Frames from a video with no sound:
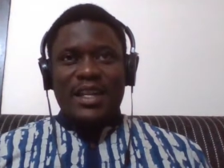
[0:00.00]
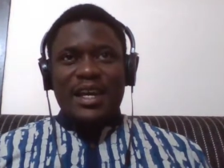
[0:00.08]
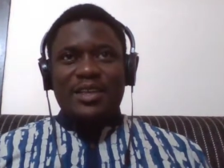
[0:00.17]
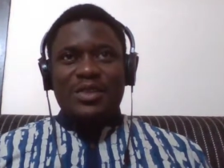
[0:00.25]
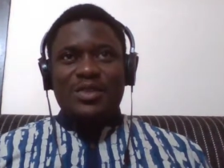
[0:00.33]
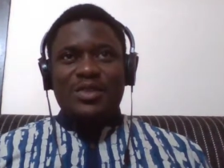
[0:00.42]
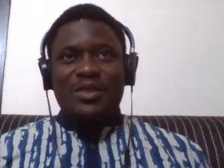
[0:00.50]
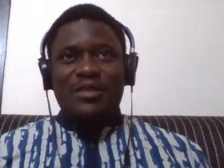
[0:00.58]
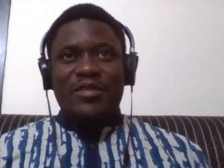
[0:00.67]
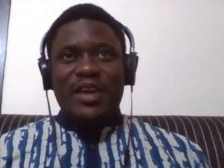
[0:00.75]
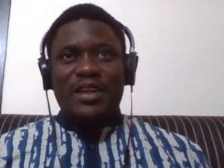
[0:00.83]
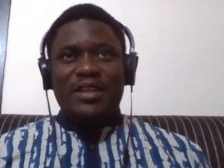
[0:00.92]
and that is
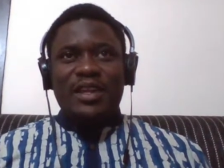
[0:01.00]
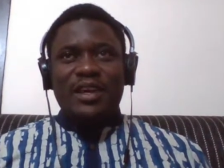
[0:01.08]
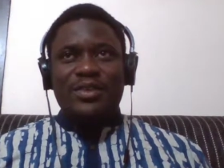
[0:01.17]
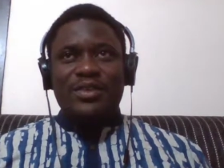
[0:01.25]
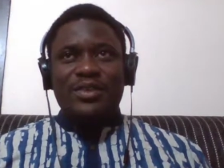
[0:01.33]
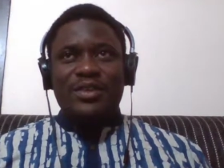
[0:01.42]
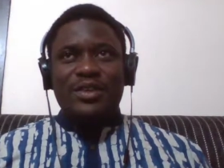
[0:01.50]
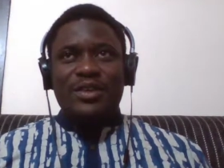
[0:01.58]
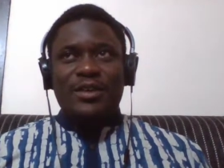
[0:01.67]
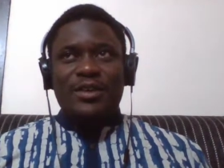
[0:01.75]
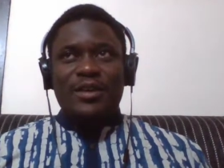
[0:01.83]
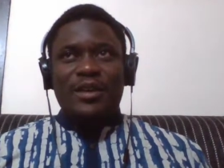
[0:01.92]
the fact that
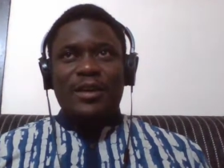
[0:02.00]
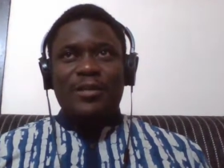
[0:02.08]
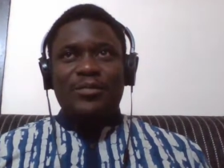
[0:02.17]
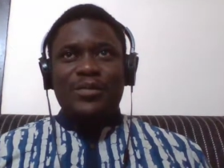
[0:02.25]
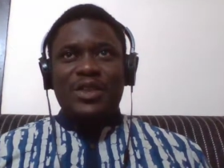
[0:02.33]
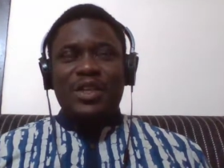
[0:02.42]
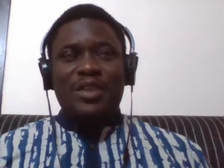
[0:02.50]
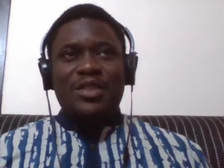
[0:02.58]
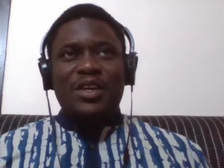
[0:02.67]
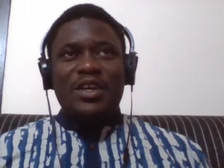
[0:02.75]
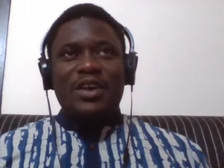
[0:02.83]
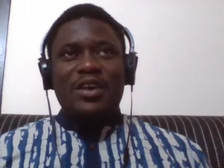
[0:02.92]
um,
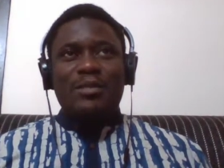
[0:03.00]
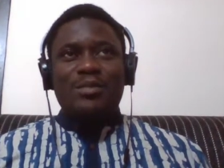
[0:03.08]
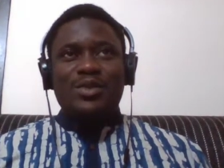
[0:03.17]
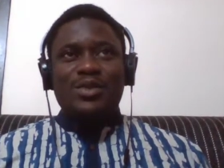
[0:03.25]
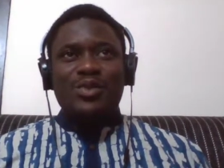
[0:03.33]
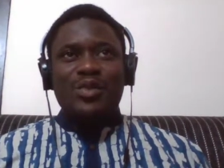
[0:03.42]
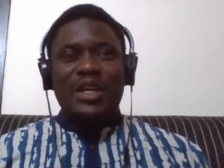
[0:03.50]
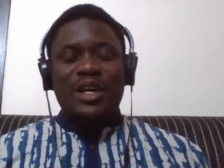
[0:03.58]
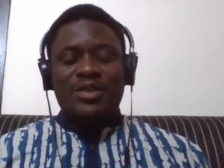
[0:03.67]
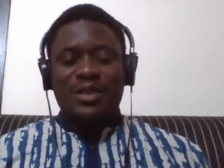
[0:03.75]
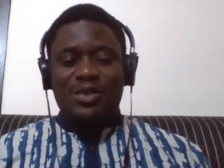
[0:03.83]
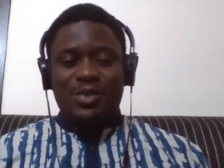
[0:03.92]
nothing comes
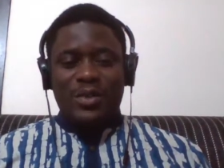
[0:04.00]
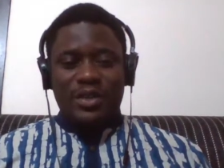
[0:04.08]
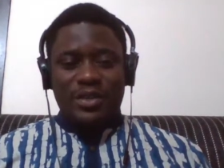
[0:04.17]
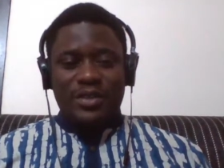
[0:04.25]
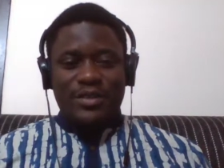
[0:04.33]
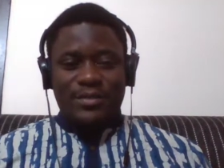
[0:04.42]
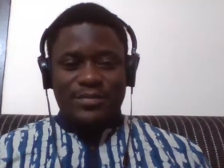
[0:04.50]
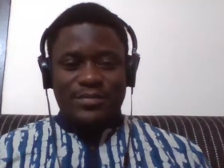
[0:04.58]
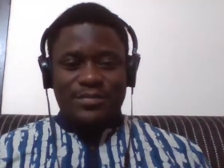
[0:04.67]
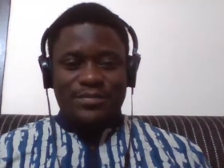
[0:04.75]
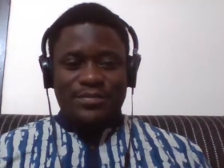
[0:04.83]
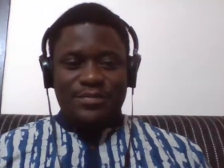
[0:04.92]
without its world.
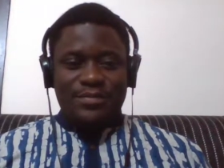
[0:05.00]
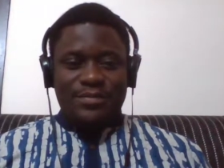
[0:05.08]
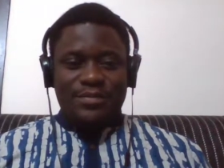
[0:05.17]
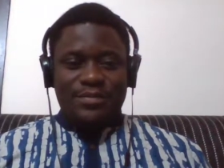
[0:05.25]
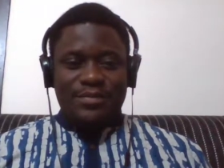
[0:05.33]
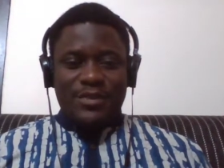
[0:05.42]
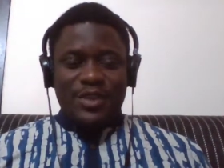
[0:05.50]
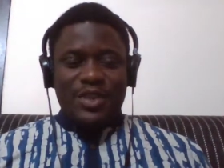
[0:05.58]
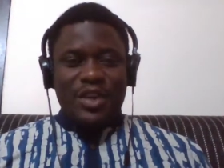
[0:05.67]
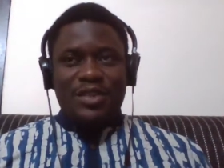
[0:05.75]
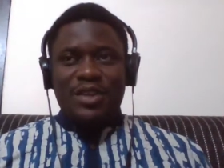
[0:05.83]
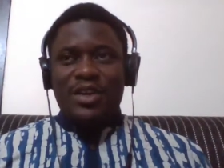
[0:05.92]

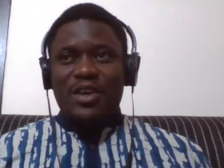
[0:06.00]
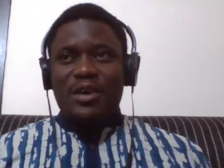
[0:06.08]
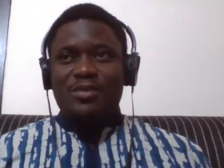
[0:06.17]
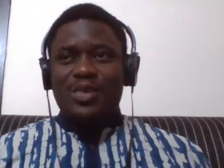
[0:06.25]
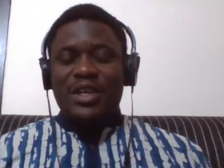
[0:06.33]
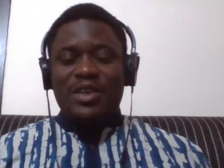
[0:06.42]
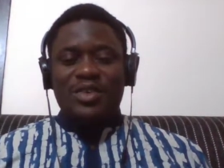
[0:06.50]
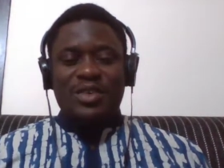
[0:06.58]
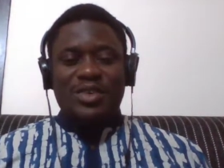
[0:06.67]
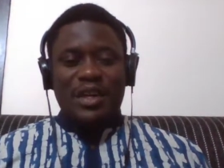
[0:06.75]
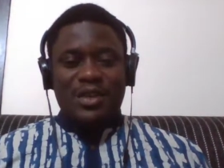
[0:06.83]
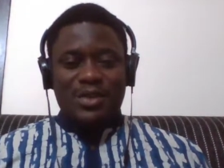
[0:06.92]
nothing comes without
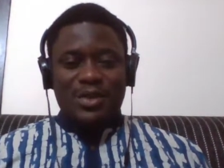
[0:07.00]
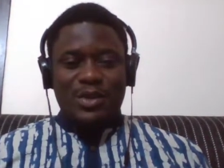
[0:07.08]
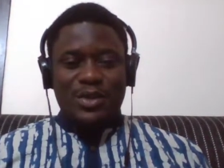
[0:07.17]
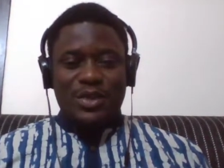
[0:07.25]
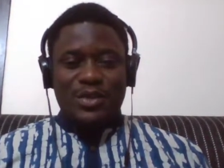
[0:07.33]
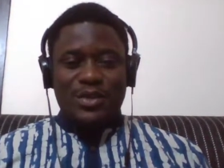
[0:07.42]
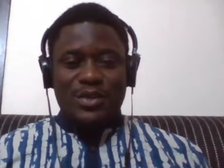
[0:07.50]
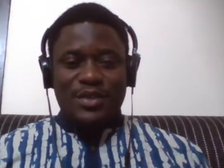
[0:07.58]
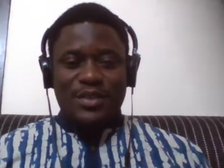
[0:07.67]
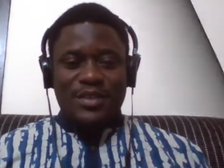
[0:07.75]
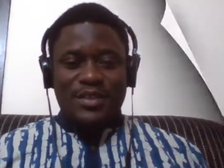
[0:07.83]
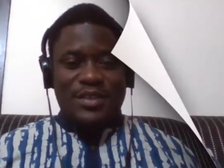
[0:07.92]
its exclusions.